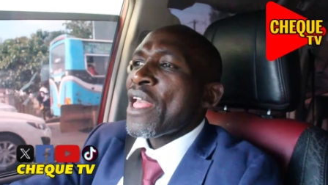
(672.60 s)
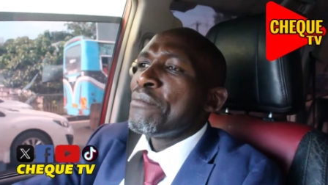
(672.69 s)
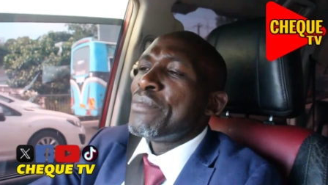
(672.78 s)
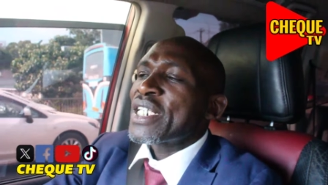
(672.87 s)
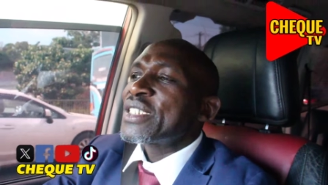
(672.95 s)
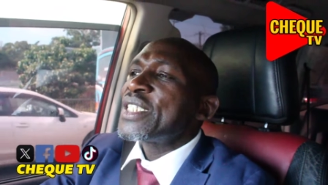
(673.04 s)

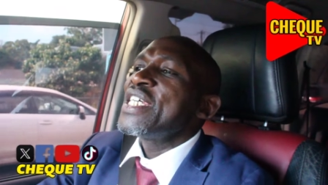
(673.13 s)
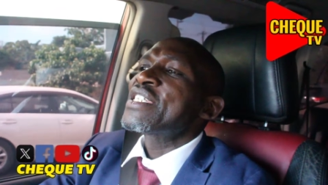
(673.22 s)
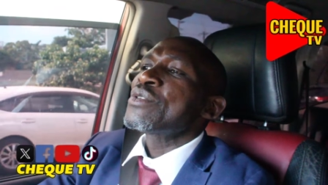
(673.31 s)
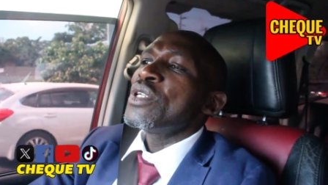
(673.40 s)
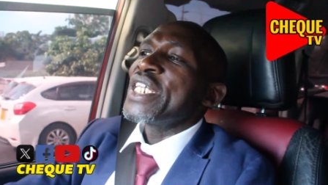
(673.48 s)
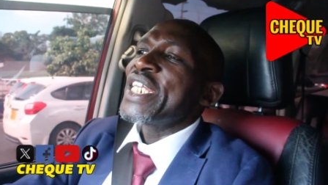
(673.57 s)
But this
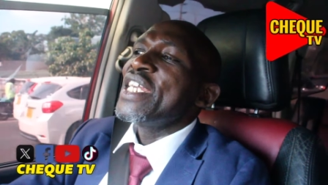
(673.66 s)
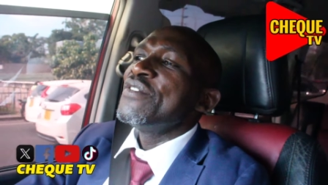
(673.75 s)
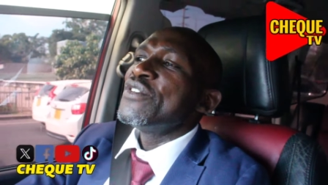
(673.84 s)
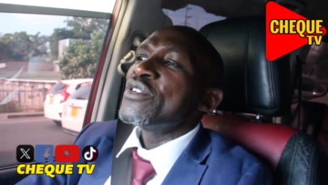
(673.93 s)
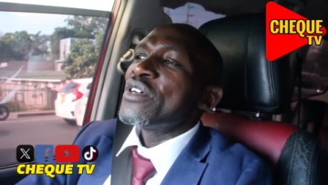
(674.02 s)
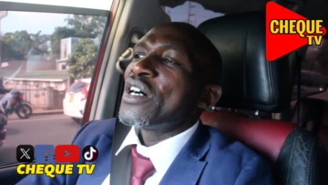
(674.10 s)
will
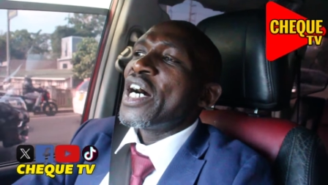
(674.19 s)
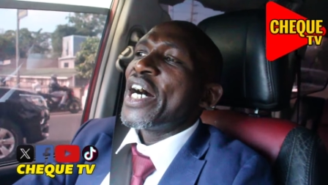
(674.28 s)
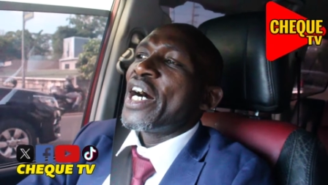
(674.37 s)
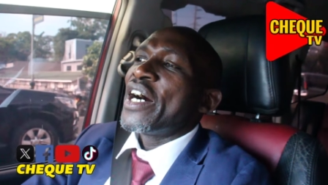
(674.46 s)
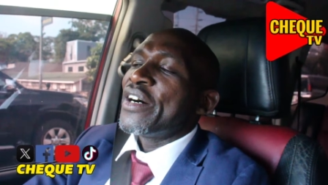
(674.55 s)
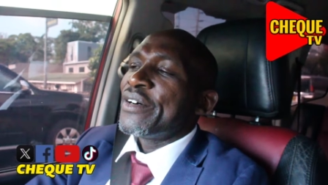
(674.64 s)
give
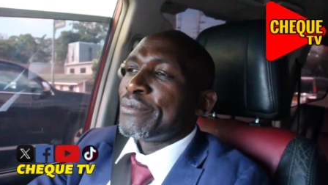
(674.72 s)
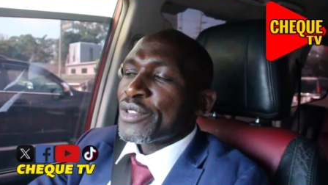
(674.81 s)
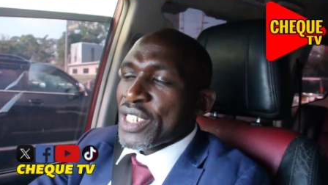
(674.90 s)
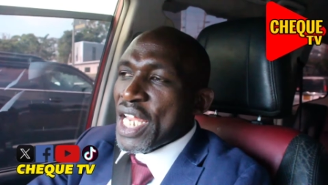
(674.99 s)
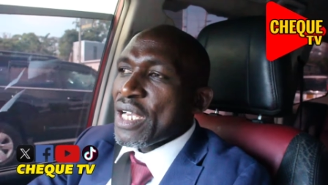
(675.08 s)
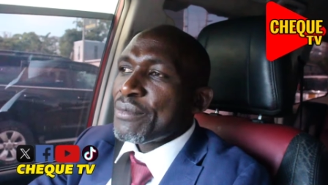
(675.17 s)

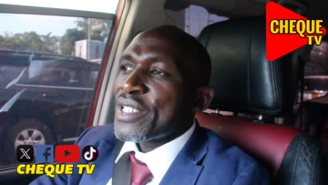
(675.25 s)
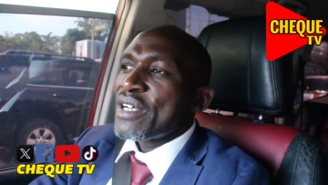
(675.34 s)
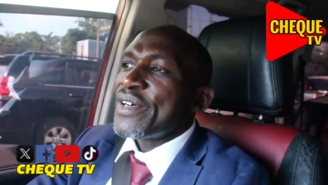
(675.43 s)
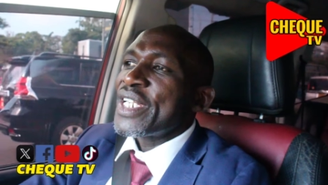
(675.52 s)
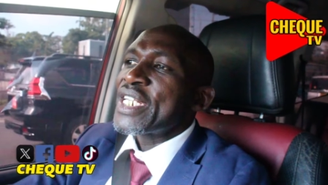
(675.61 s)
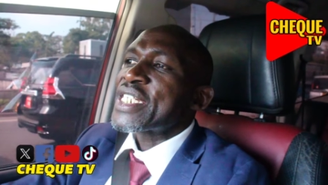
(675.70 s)
Musalia
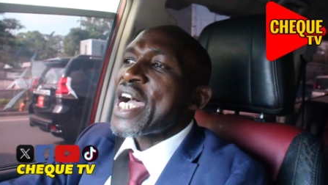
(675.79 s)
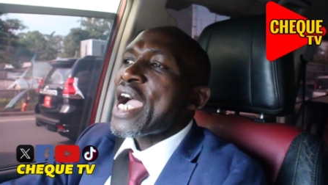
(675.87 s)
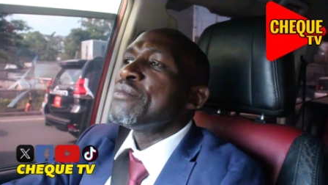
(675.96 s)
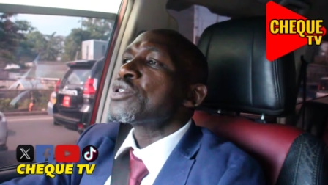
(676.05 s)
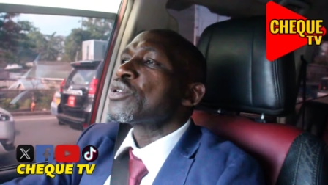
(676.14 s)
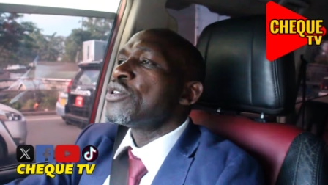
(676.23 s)
Mudavadi
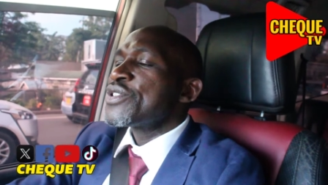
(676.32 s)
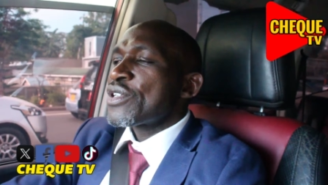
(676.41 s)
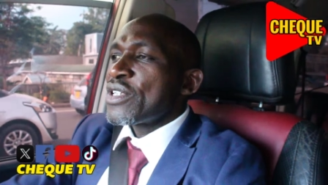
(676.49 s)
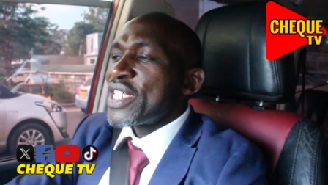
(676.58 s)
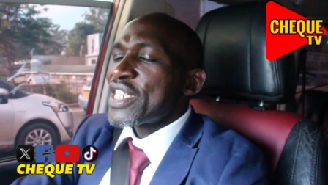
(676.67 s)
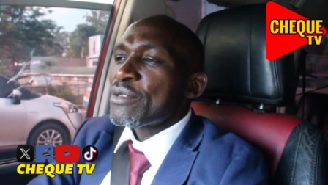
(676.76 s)
time to
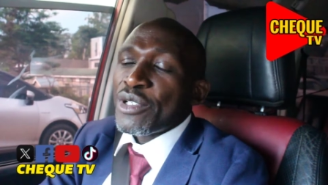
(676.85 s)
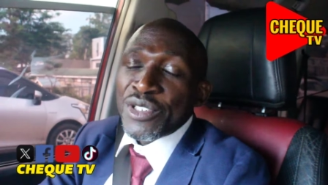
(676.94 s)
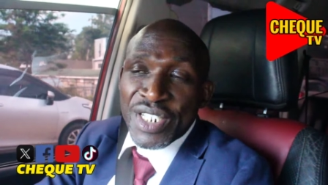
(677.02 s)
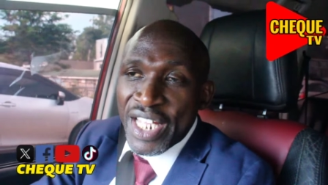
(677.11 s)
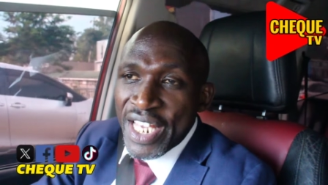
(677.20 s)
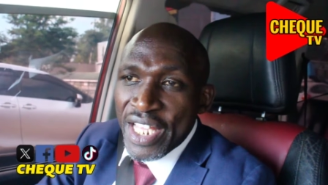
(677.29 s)
consolidate Mount
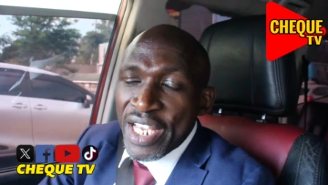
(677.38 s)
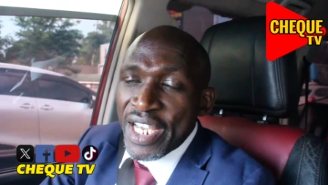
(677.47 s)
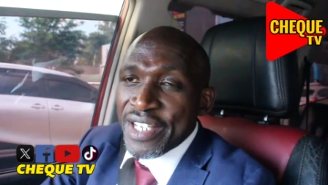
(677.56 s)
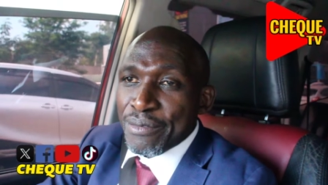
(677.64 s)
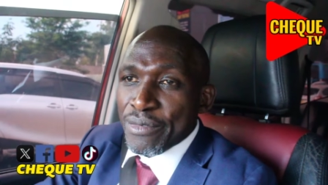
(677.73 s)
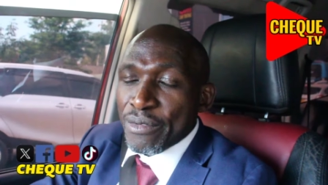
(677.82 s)

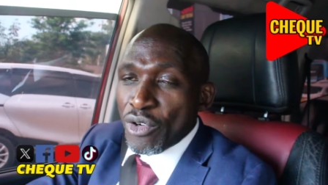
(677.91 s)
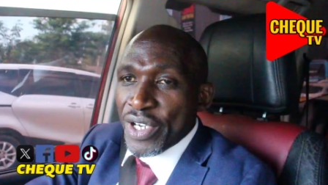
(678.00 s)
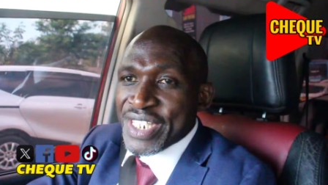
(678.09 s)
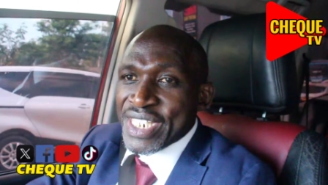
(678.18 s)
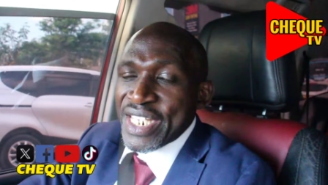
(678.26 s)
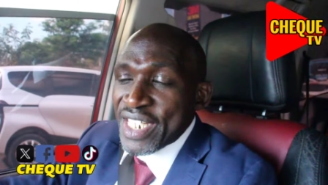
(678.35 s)
Kenya,
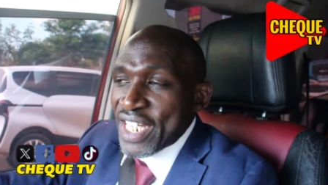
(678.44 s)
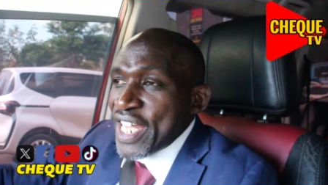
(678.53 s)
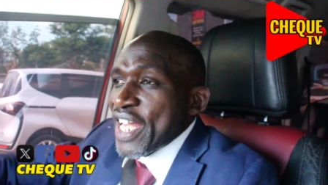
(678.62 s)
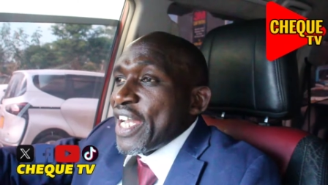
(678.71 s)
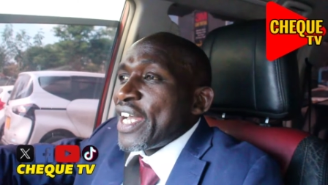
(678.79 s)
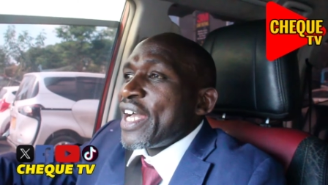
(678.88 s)
Western
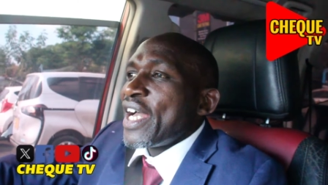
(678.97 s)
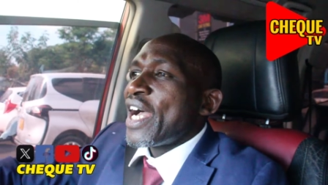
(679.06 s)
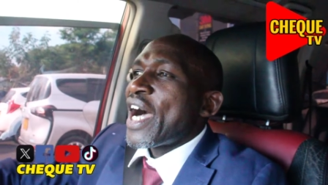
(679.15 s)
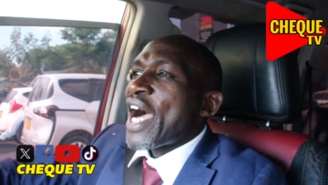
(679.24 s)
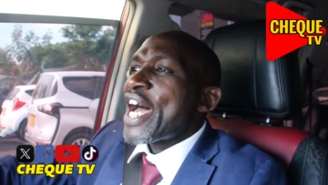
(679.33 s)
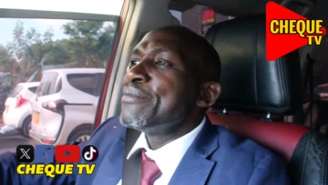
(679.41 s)
Kenya,
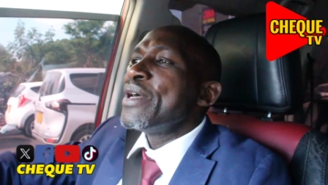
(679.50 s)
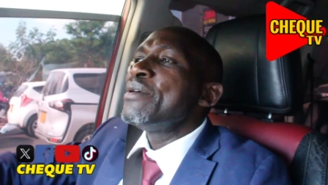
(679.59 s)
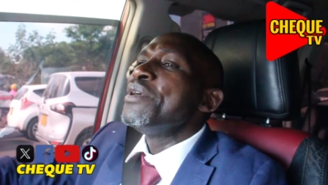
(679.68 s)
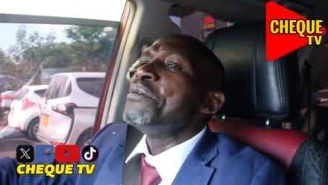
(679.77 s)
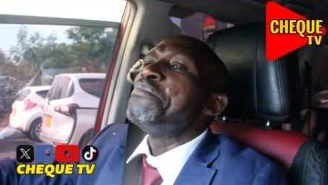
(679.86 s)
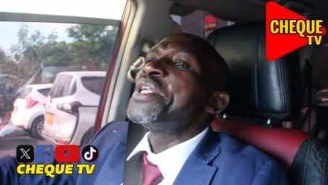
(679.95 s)
and
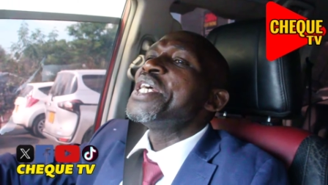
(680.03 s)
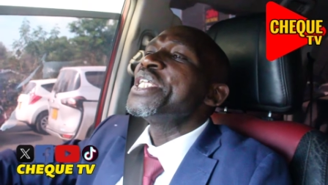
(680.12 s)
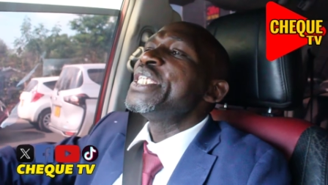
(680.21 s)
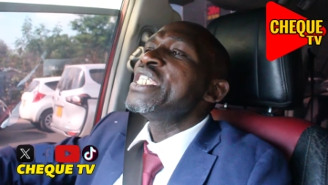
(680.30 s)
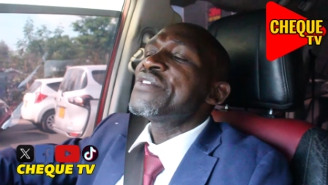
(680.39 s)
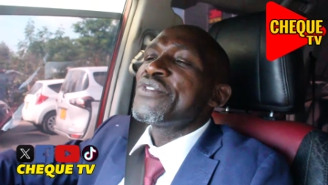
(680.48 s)
maybe bring
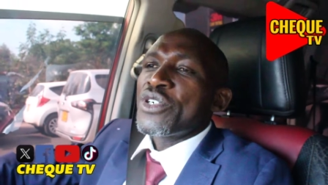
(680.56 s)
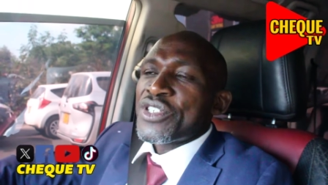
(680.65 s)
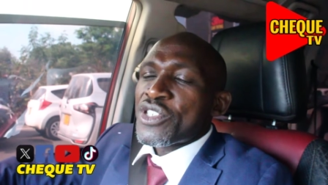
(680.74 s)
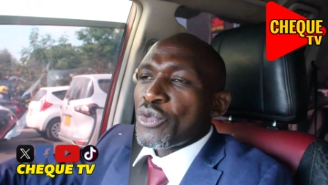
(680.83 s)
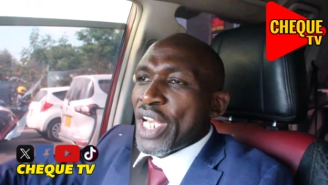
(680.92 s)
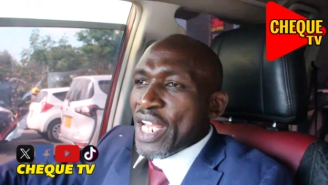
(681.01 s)
these votes
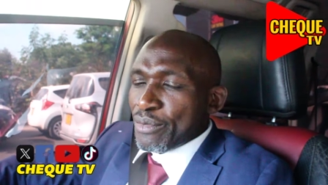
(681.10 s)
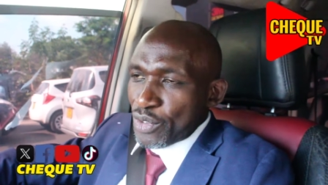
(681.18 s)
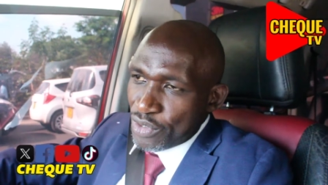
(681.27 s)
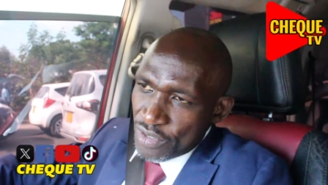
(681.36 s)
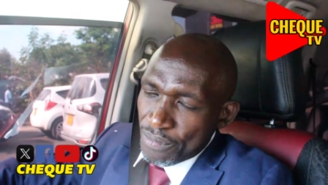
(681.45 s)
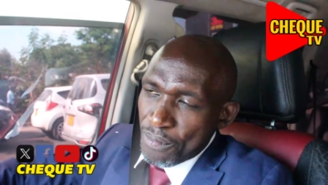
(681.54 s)
to William
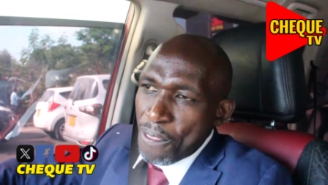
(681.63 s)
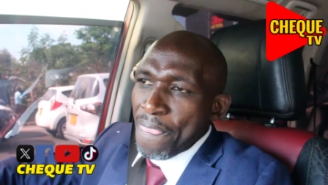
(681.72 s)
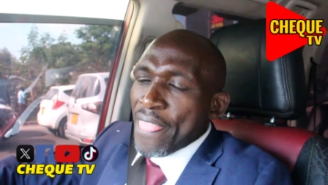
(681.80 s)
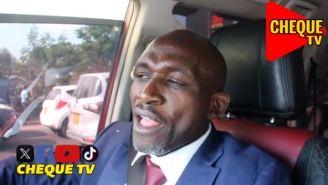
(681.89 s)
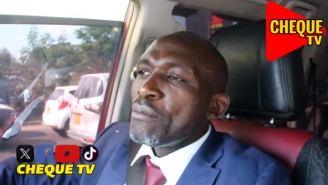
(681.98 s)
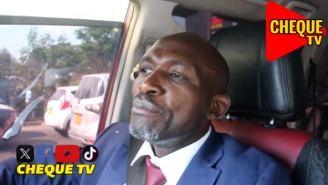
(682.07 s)
Ruto.
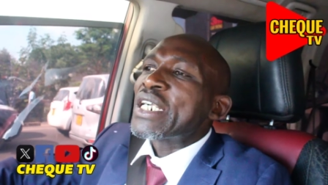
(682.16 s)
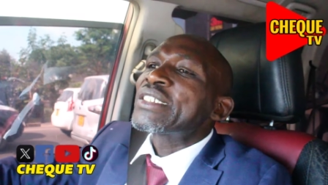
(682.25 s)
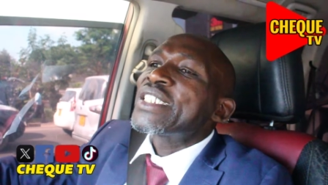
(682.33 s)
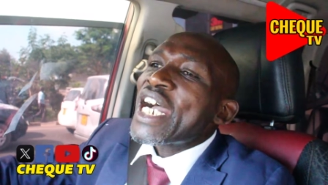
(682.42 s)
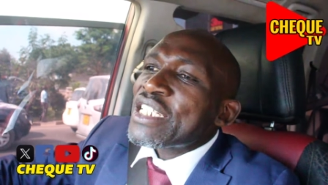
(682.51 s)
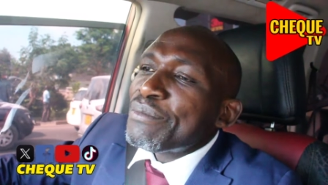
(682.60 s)
But
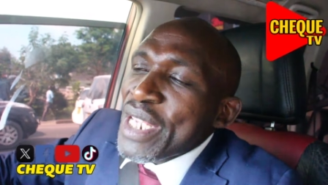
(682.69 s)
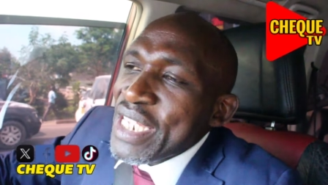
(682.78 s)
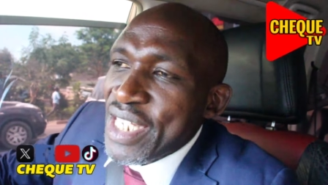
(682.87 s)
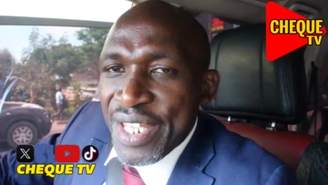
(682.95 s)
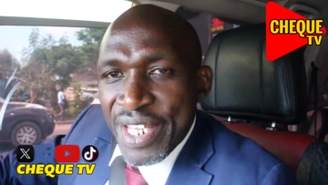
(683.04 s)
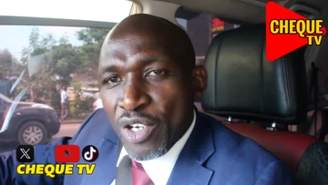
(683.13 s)
that brings
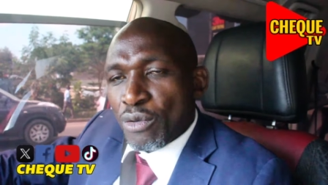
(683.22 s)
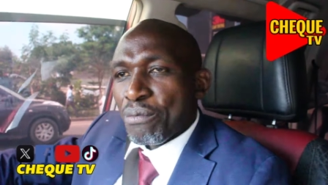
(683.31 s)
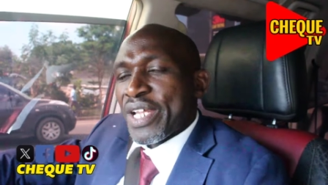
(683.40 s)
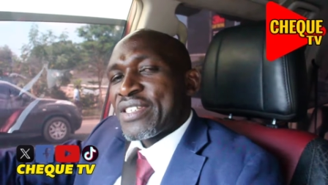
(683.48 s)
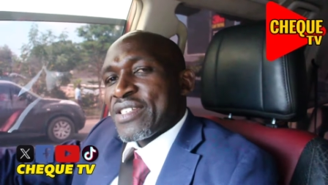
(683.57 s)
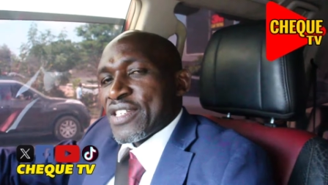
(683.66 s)
another
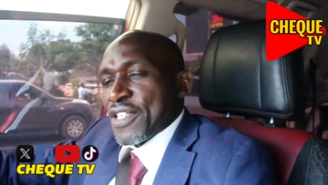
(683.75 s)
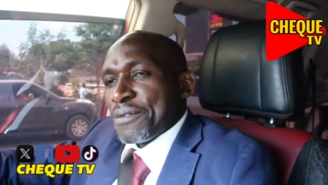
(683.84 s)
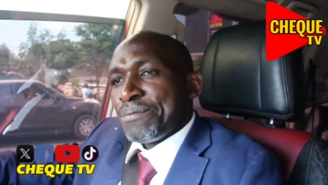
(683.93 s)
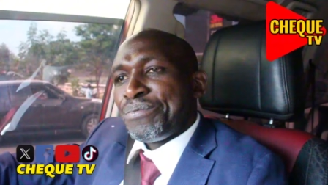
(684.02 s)
complexity.